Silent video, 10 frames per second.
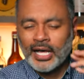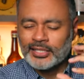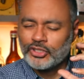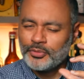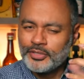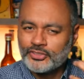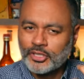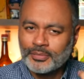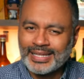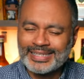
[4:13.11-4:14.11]
a little bit of
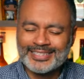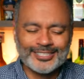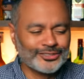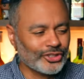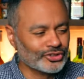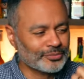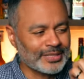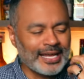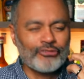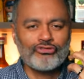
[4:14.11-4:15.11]
some like, uh, you know, some
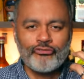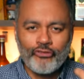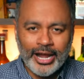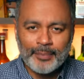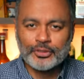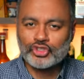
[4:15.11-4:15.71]
ripe